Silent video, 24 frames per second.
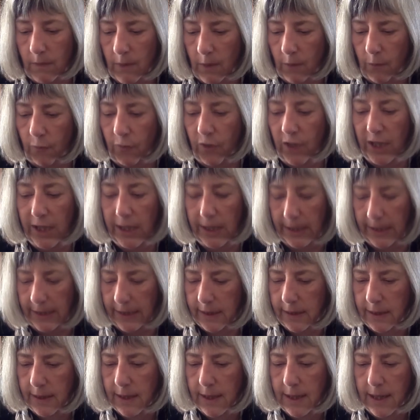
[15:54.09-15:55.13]

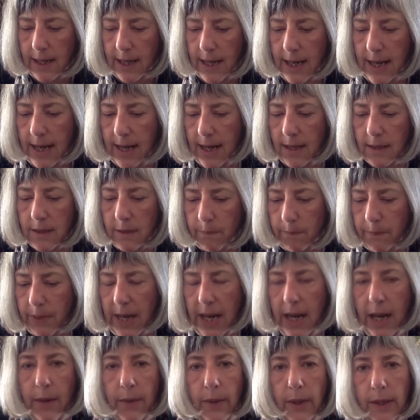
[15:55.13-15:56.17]
feeling, heart
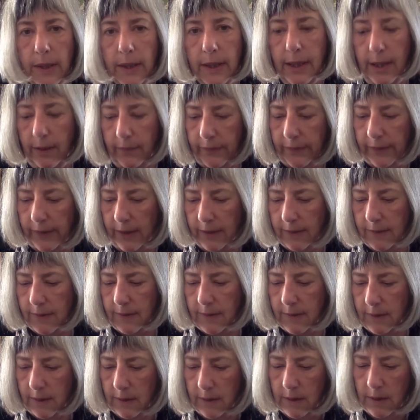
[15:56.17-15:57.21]
power gives
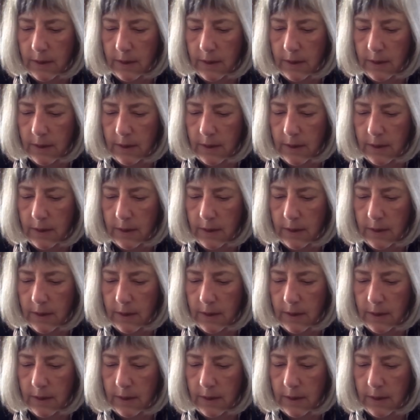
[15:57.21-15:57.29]
us.